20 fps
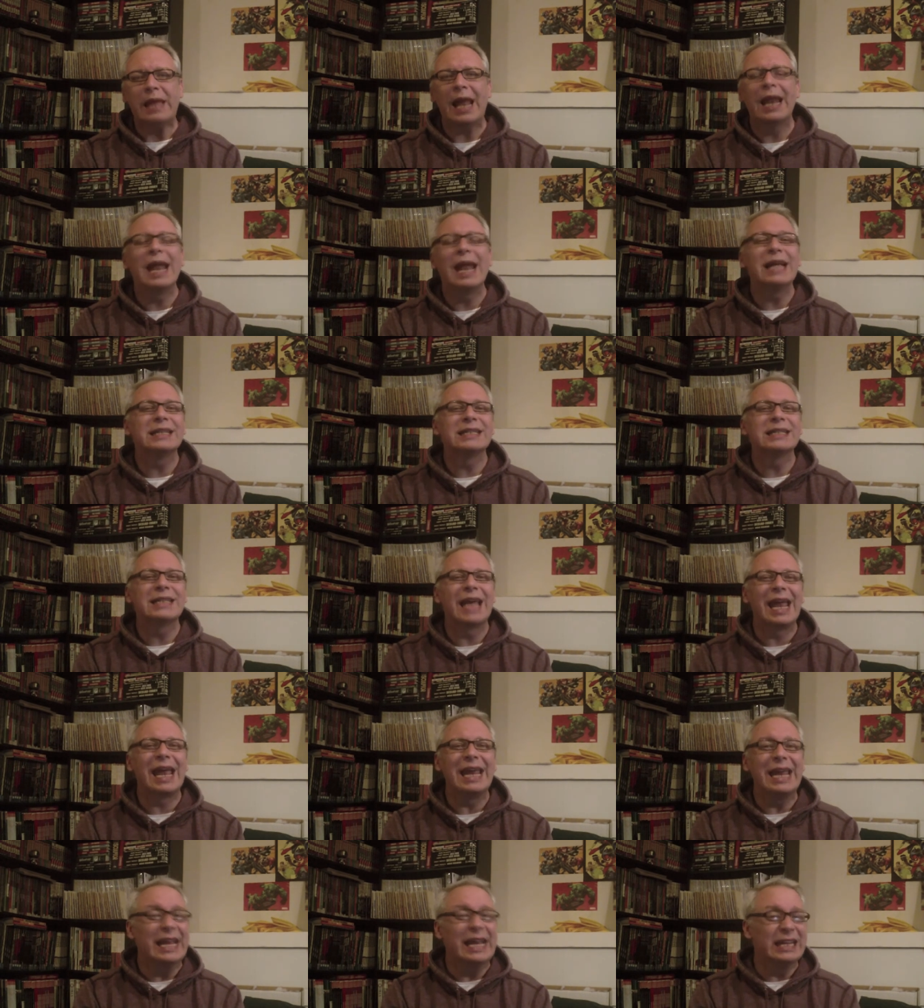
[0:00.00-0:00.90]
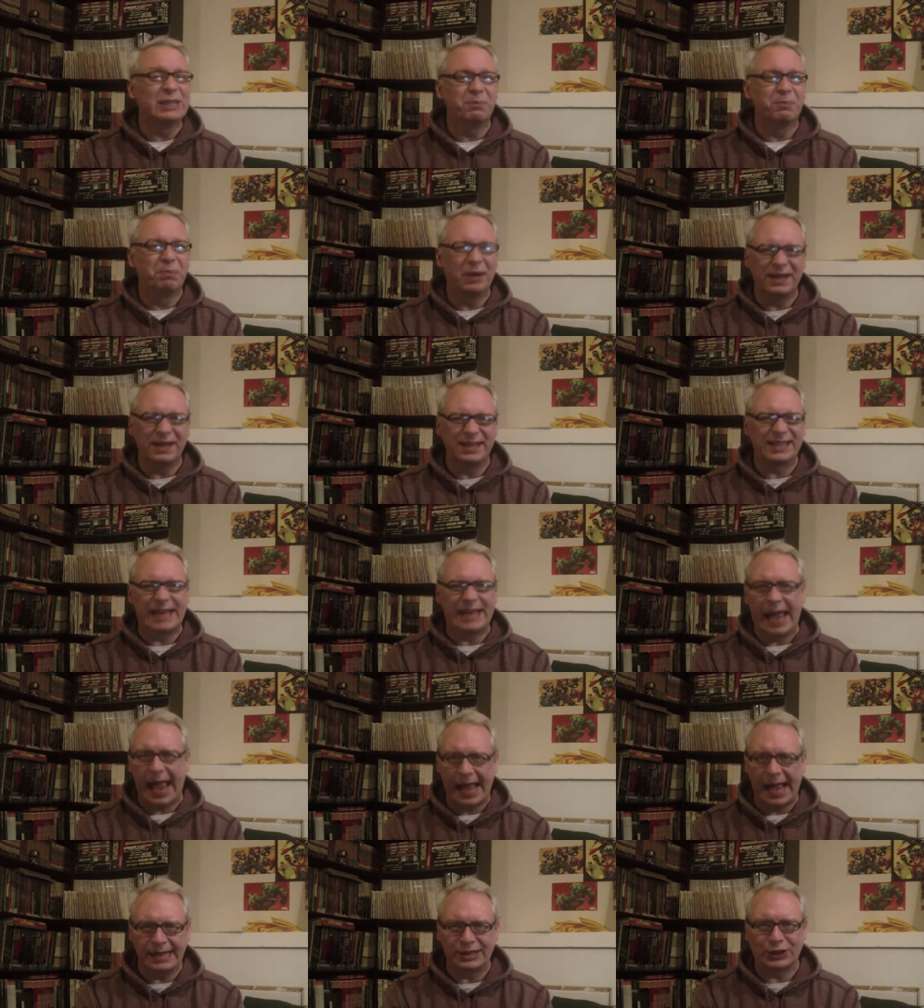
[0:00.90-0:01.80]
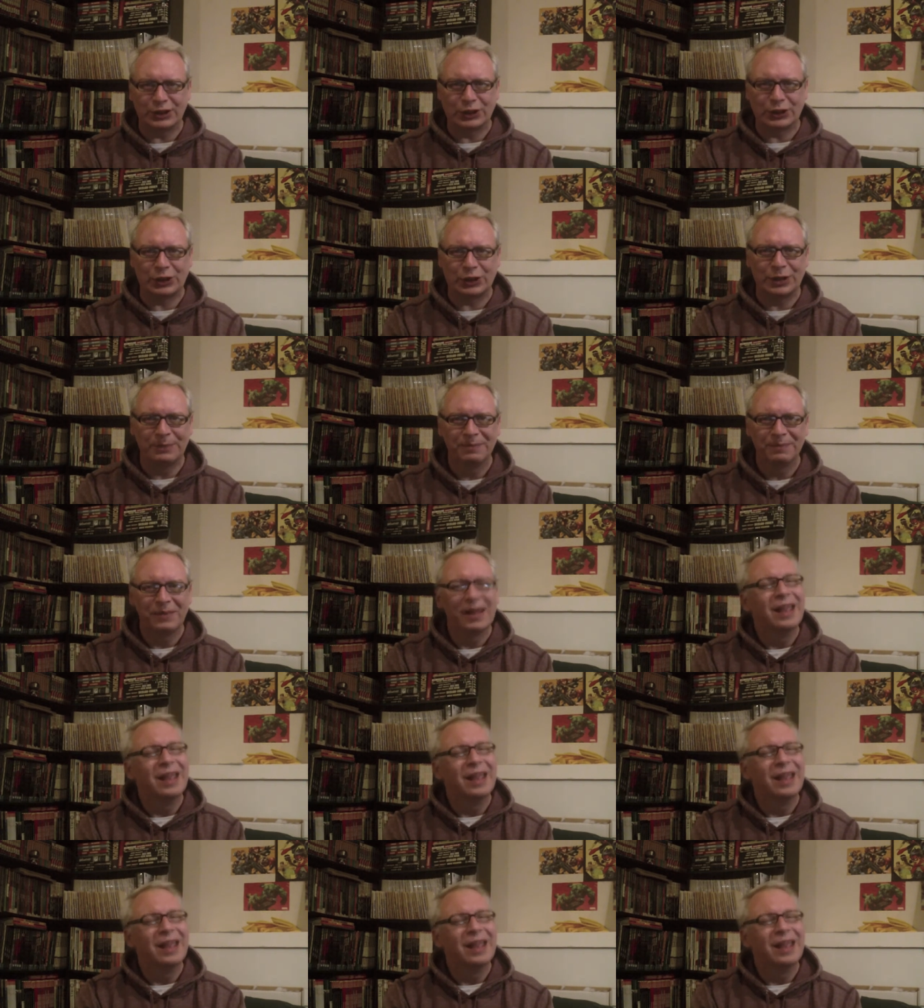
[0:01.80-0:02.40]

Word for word: let's say is possessed